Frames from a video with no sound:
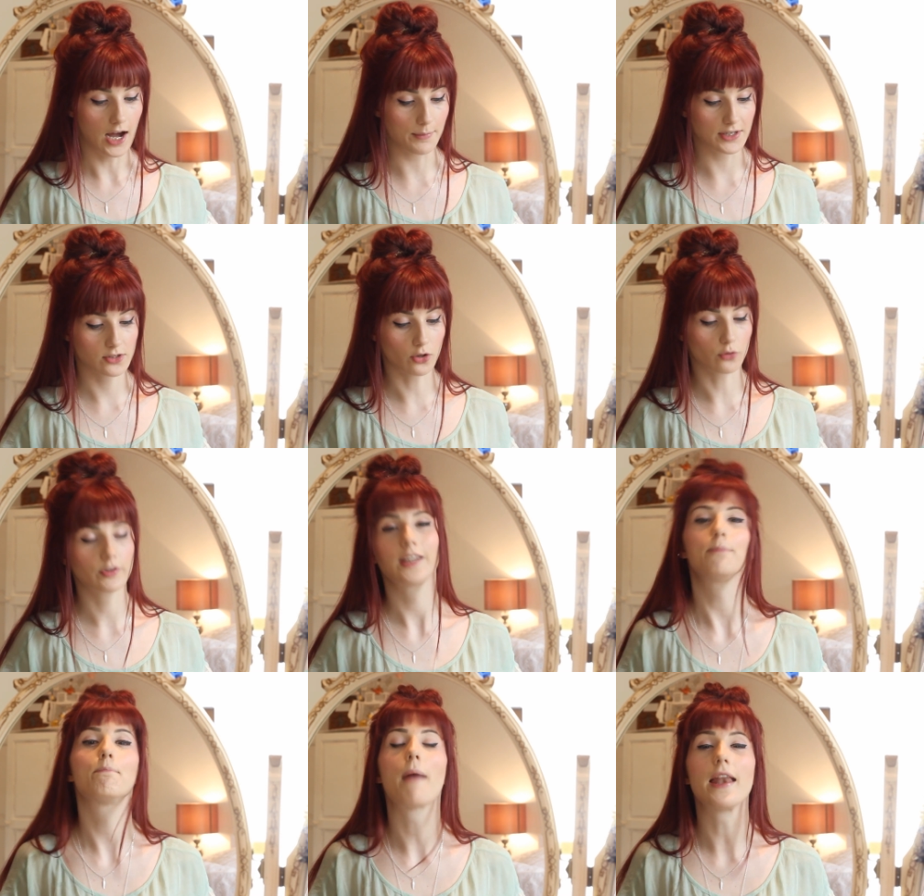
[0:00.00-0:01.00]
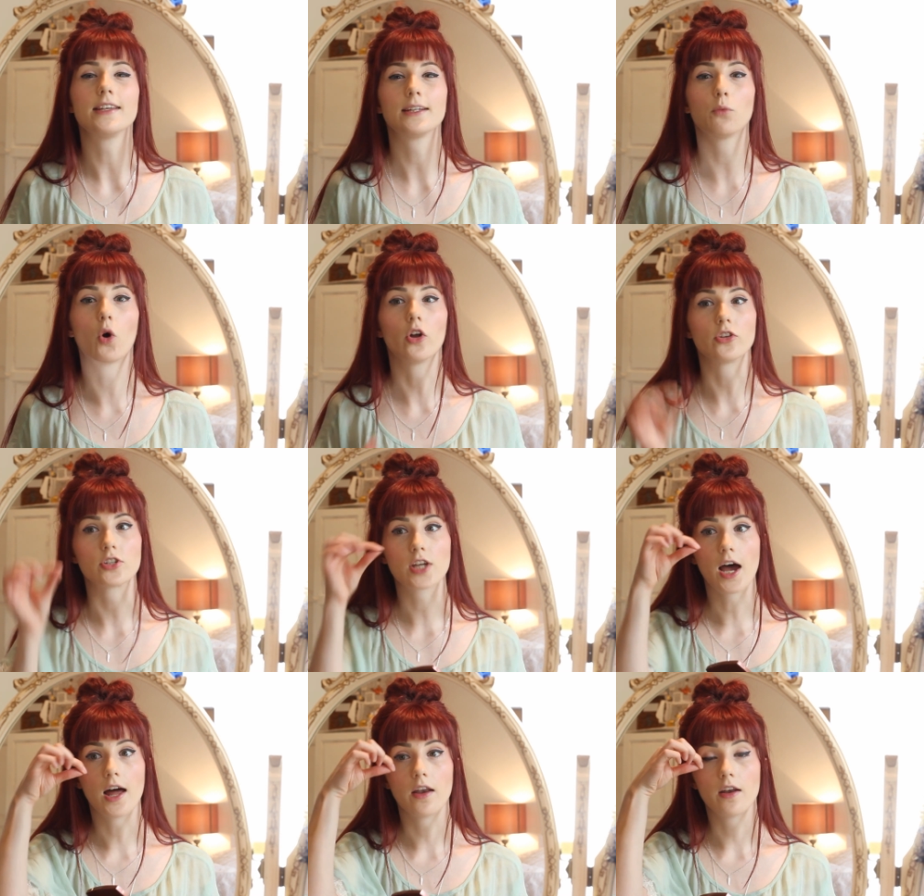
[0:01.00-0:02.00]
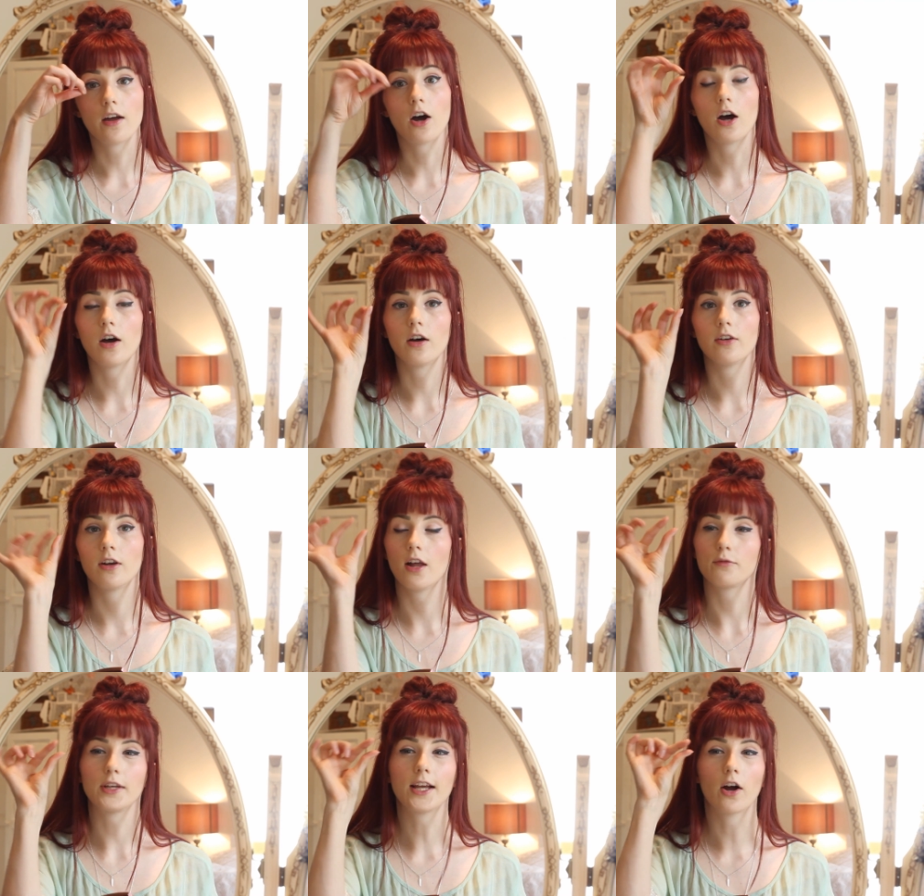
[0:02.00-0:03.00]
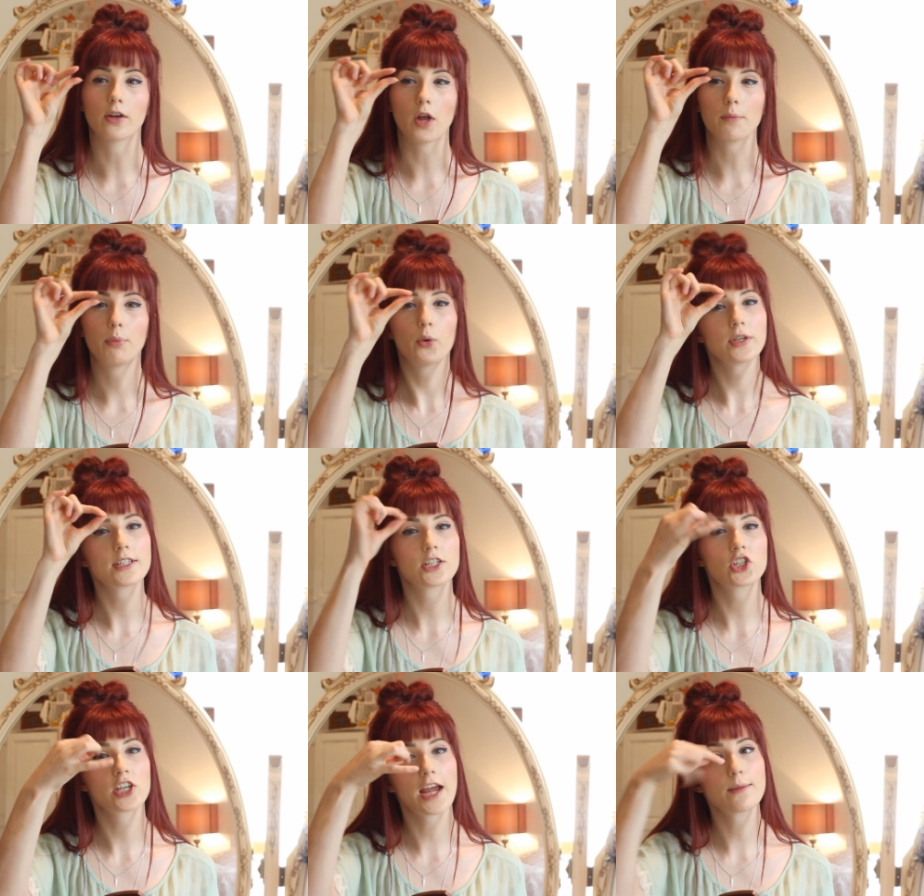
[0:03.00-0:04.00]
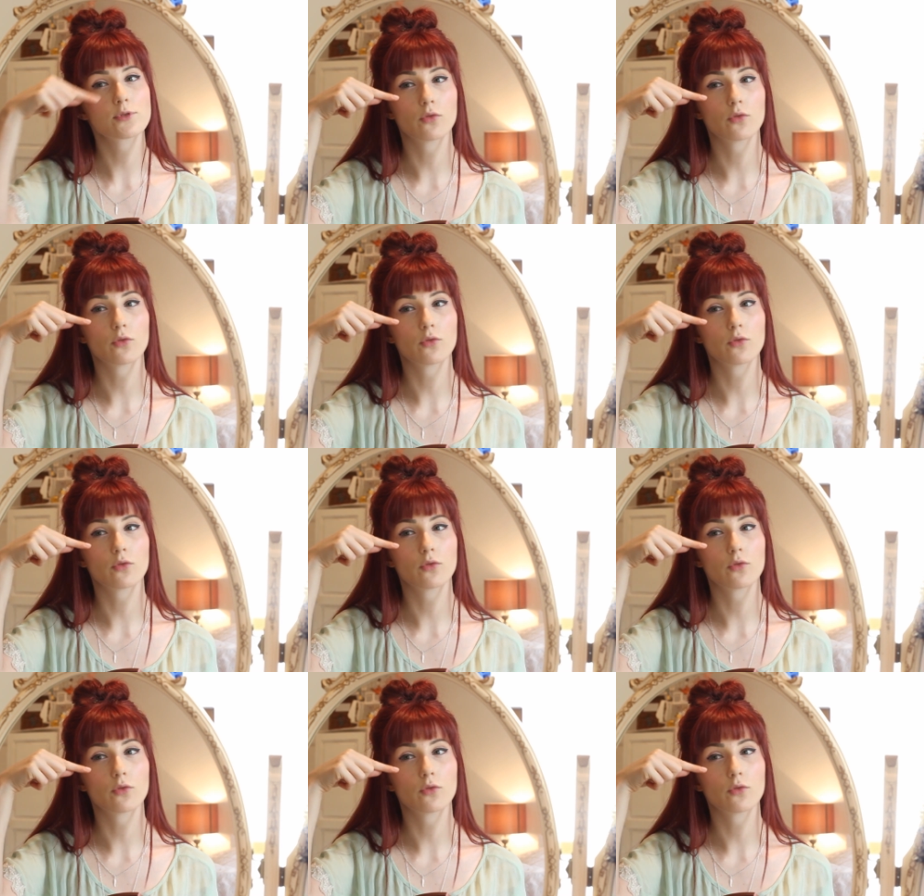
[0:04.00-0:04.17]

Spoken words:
It's got a really bendy wand and a lovely kind of like pointed shape,